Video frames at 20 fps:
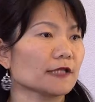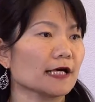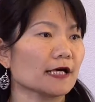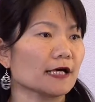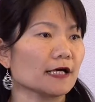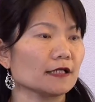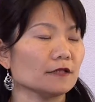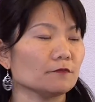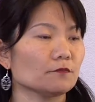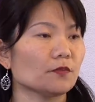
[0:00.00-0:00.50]

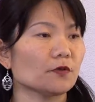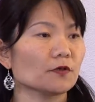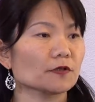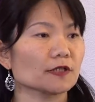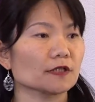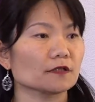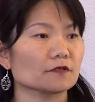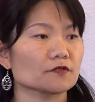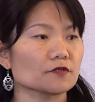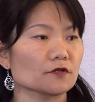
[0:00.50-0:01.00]
the
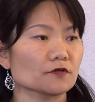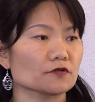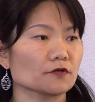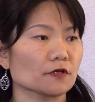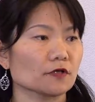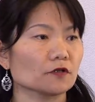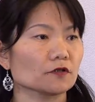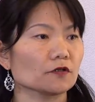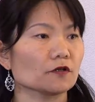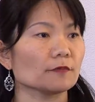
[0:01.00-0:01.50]
important
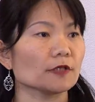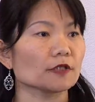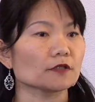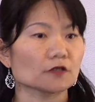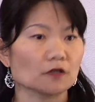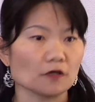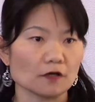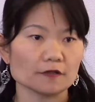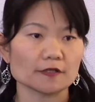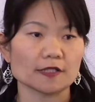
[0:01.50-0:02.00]
socioeconomic
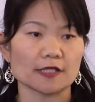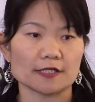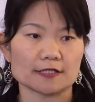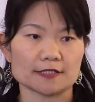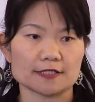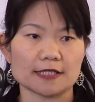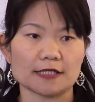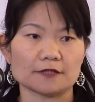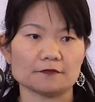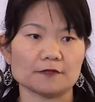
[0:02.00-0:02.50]

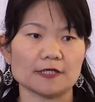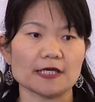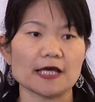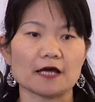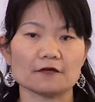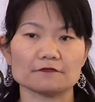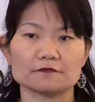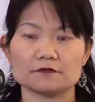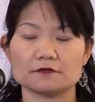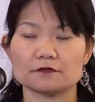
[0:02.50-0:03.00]
context that we
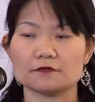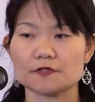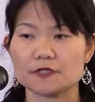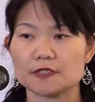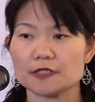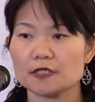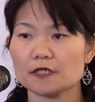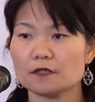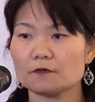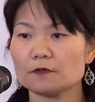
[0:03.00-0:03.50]
have to
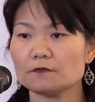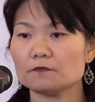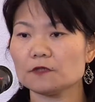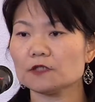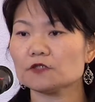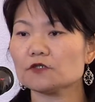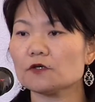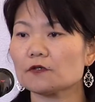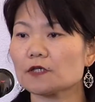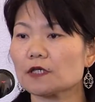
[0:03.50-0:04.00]
consider when we
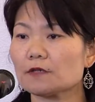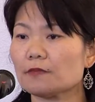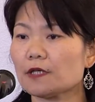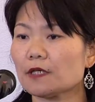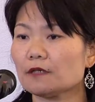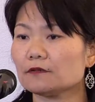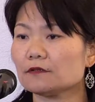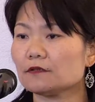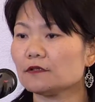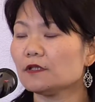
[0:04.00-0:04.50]
talk
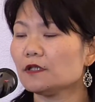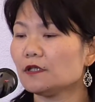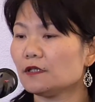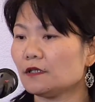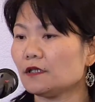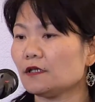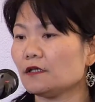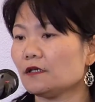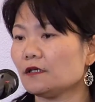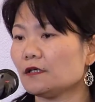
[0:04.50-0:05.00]
about
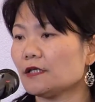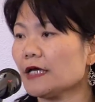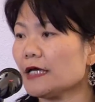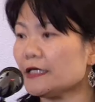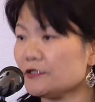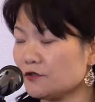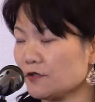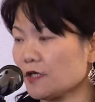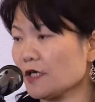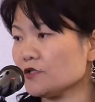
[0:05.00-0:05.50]
the
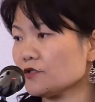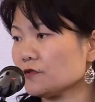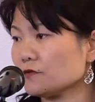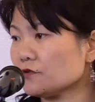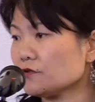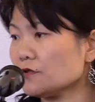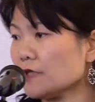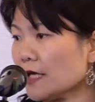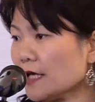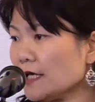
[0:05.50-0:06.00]
education
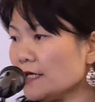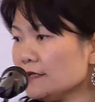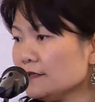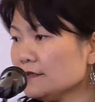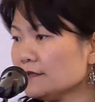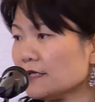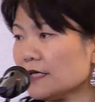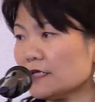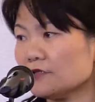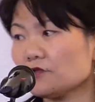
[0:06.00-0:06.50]
today
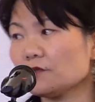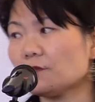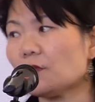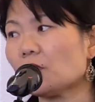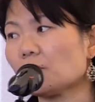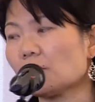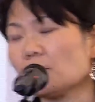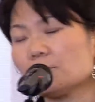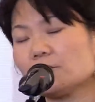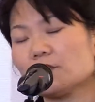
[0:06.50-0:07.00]
and
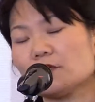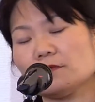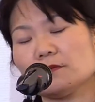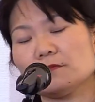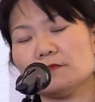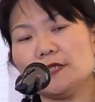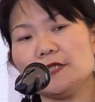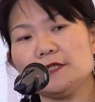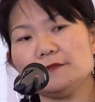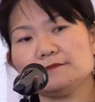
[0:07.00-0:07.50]
tomorrow
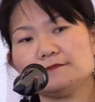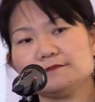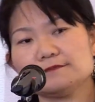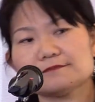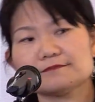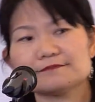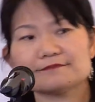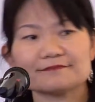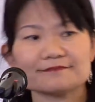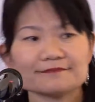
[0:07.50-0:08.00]
probably.
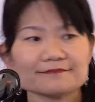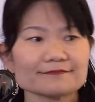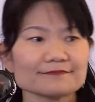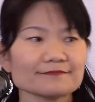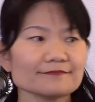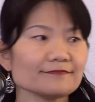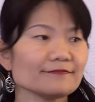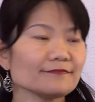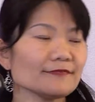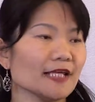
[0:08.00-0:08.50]

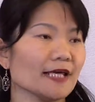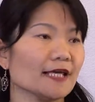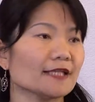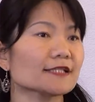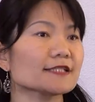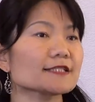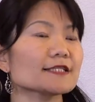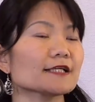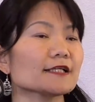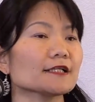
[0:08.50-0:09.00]
And
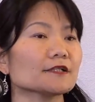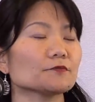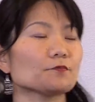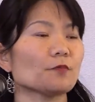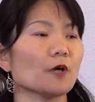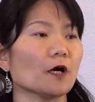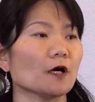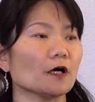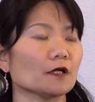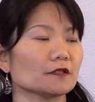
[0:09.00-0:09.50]
the second
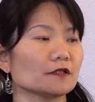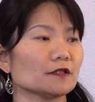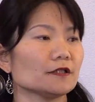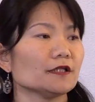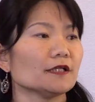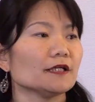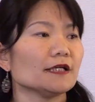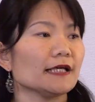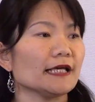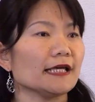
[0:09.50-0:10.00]
part
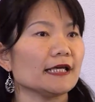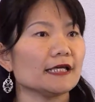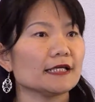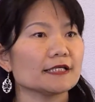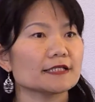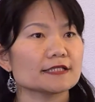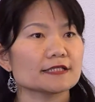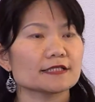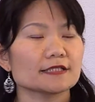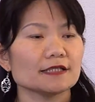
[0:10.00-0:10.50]

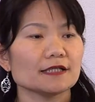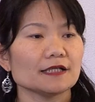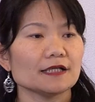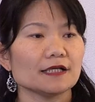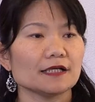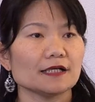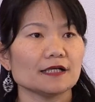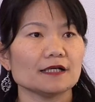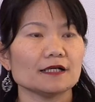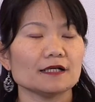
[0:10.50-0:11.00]
is
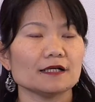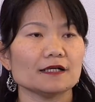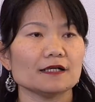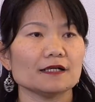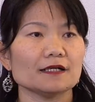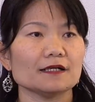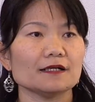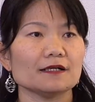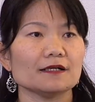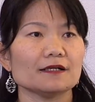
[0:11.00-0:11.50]

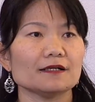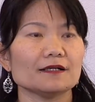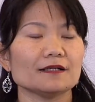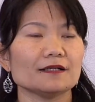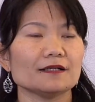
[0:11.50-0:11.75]
a